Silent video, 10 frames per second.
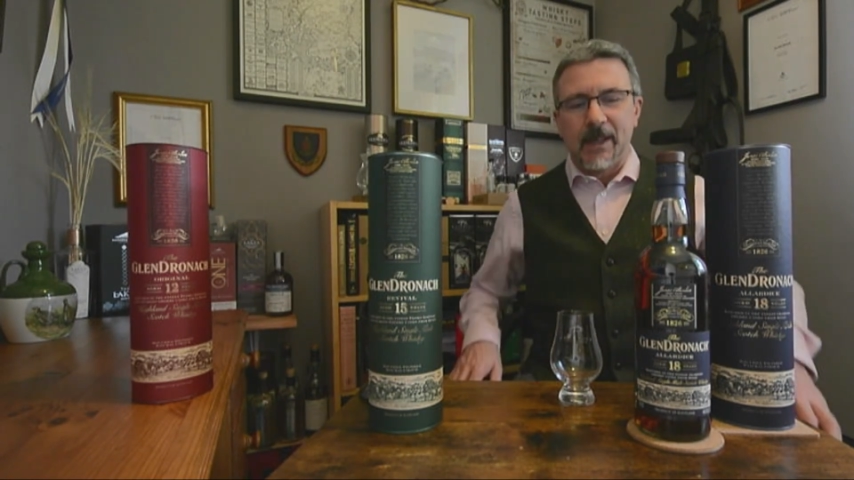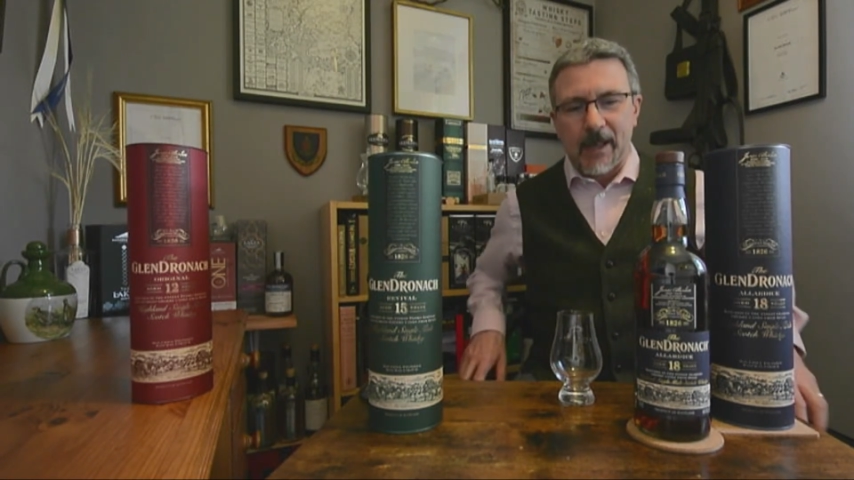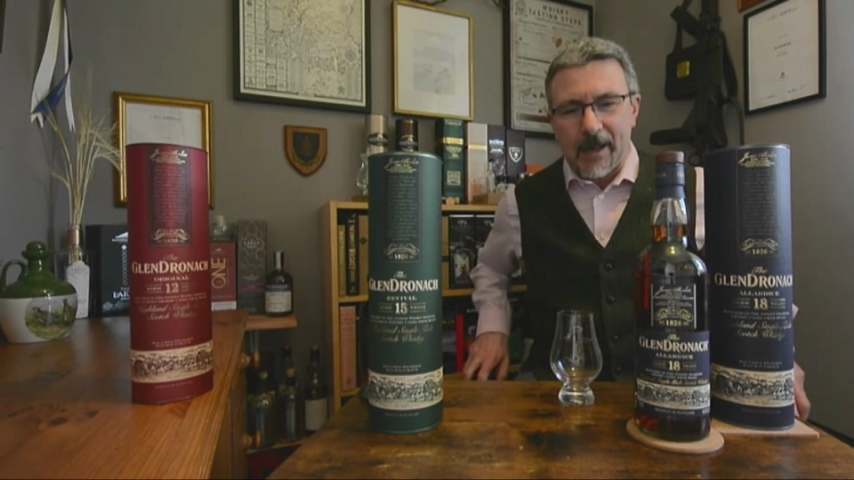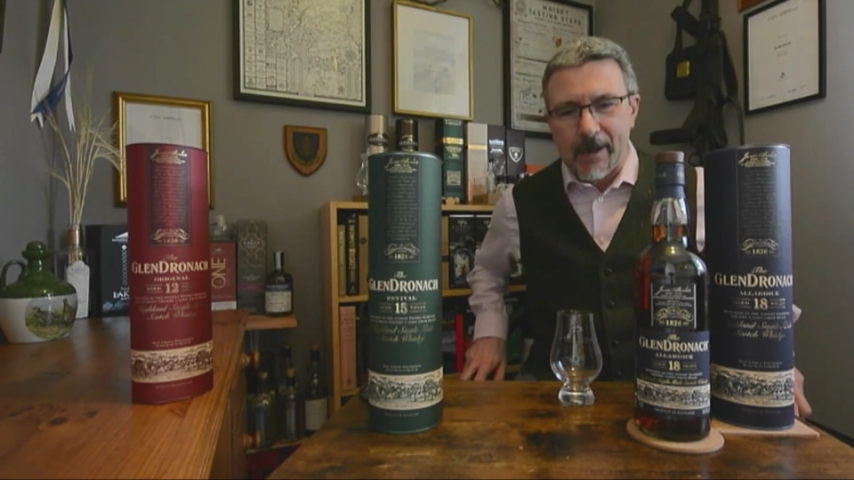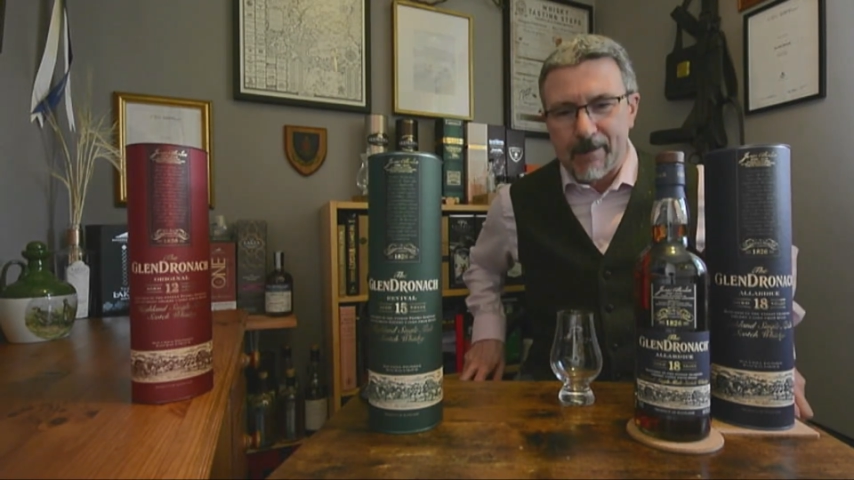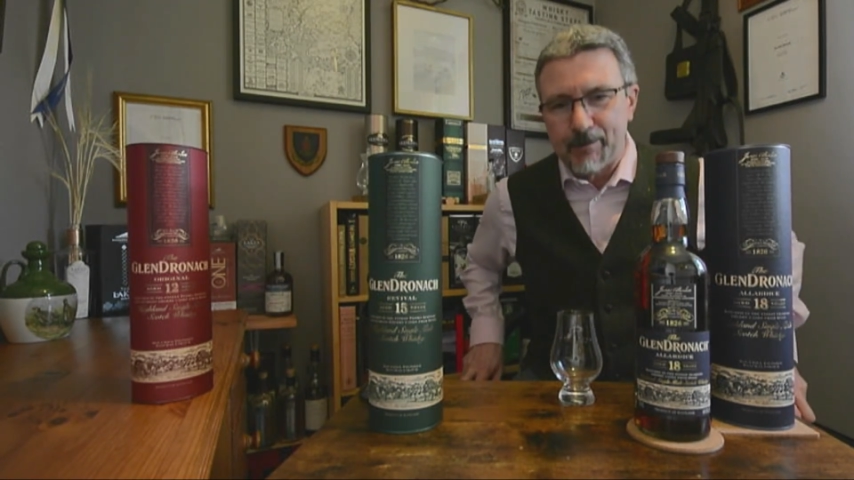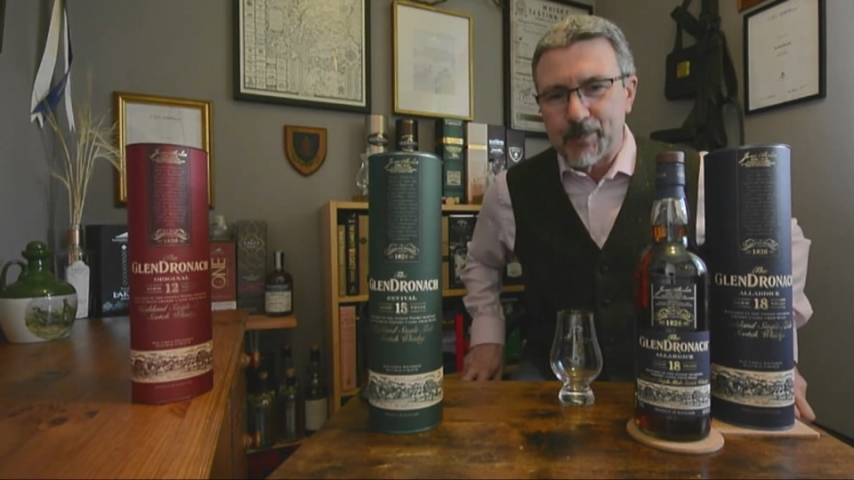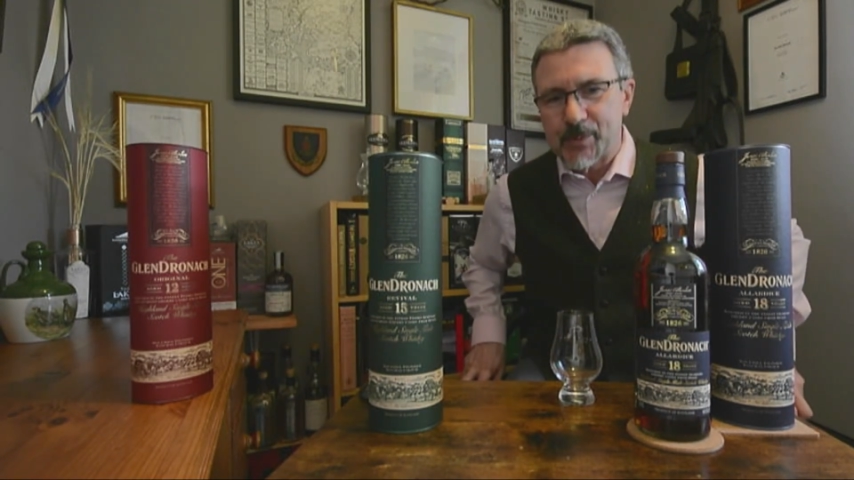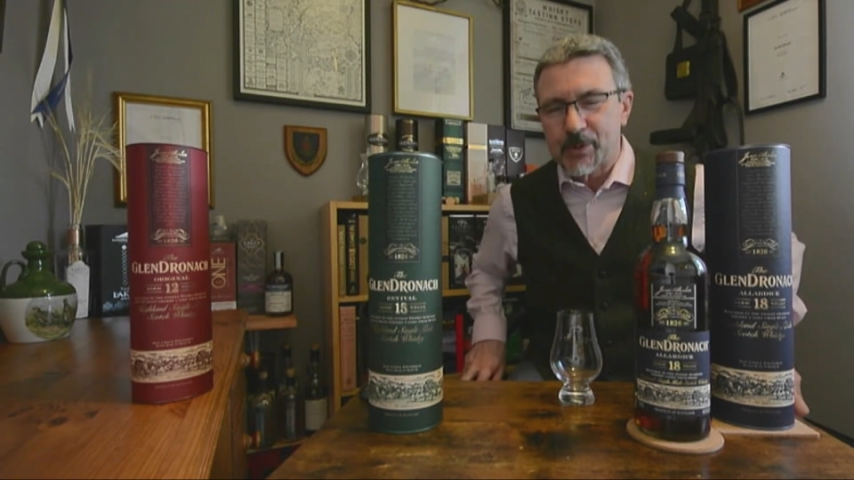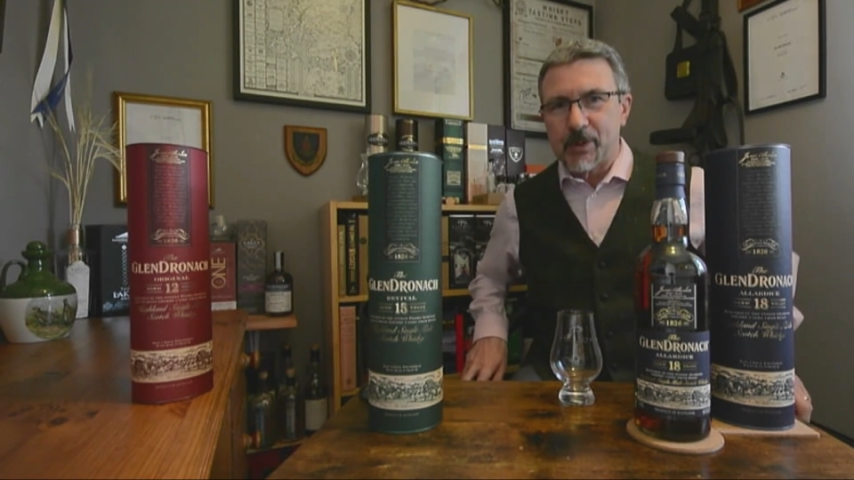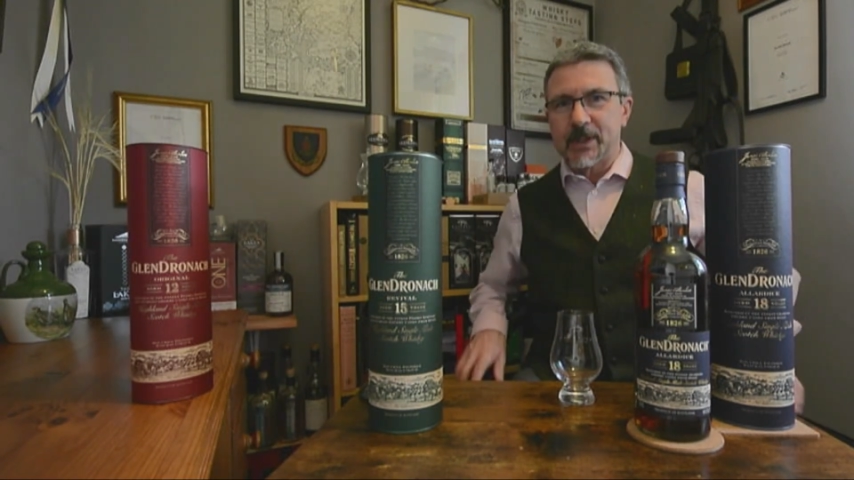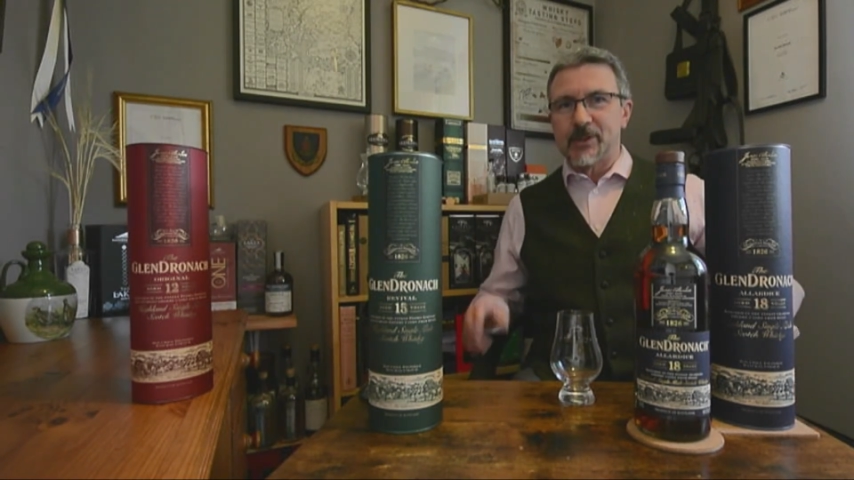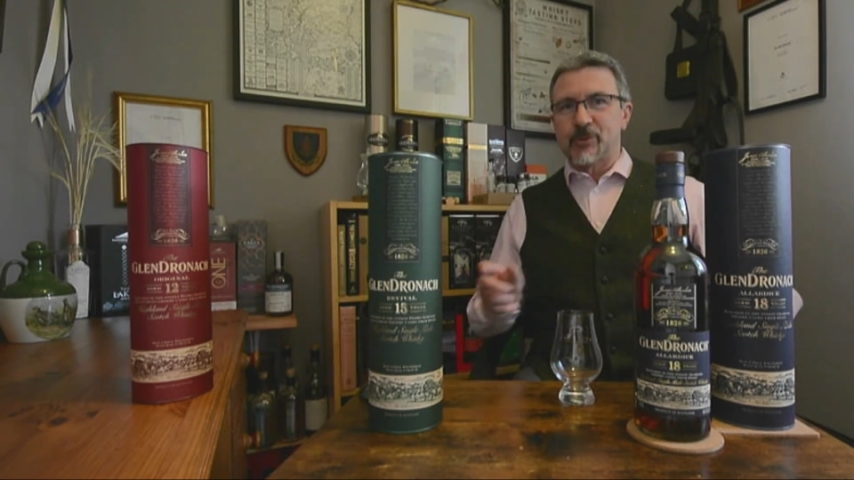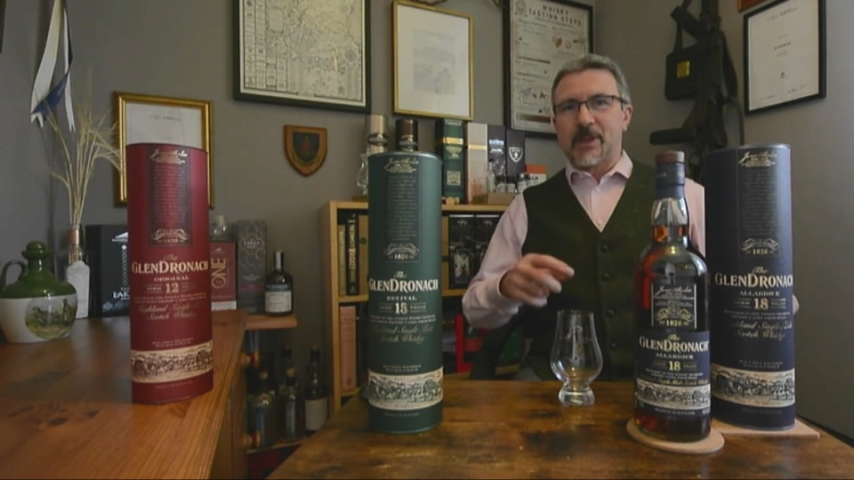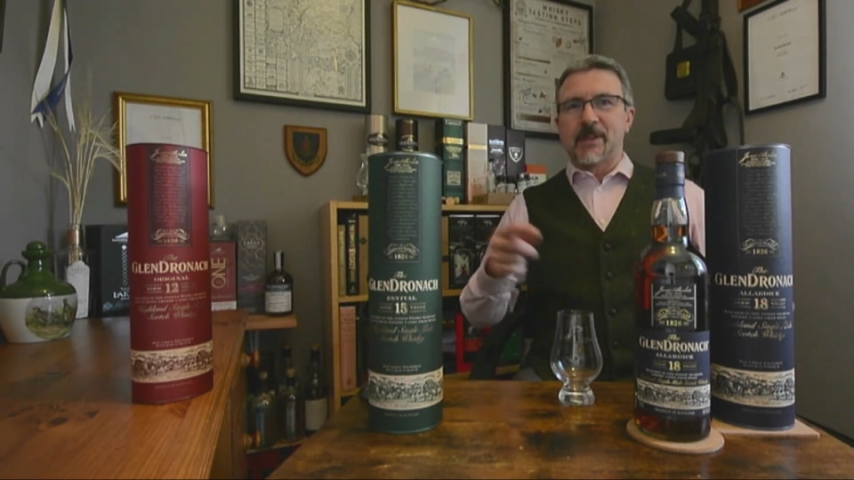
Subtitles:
Sorry, I didn't drink